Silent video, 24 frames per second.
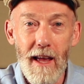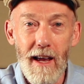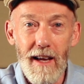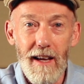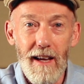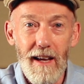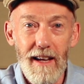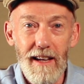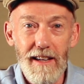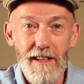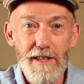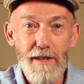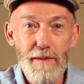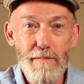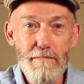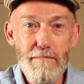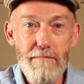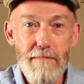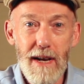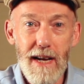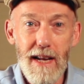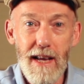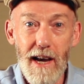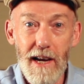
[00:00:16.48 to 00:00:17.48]
It's
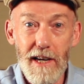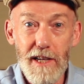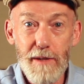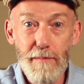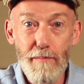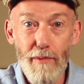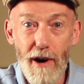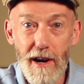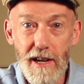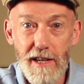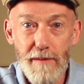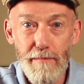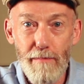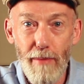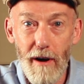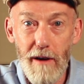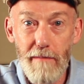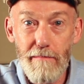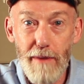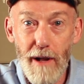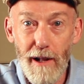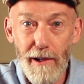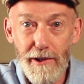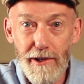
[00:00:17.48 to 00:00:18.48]
Mini Express by
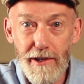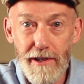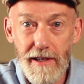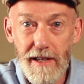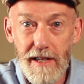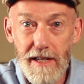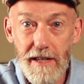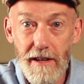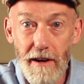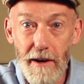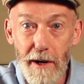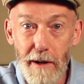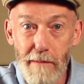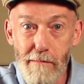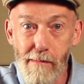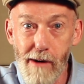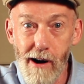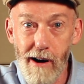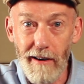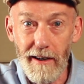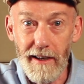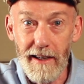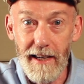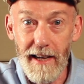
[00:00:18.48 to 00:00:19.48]
Belgian designer
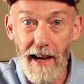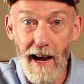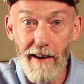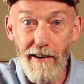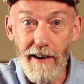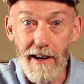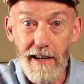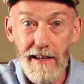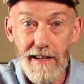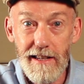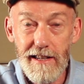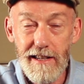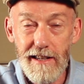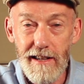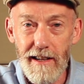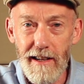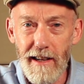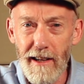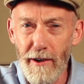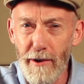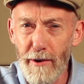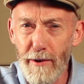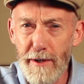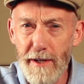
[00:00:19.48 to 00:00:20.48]
Mark Gerrits,
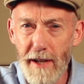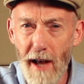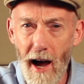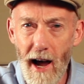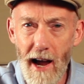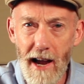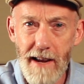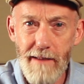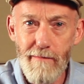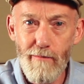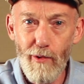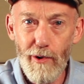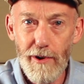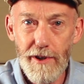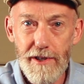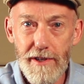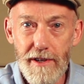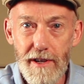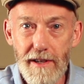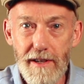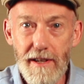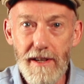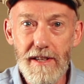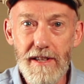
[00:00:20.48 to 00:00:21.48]
whose aim was to
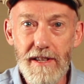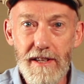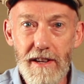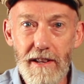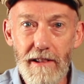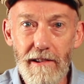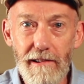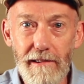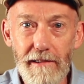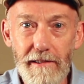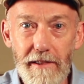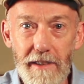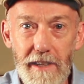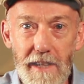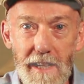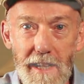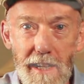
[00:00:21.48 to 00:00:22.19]
distill the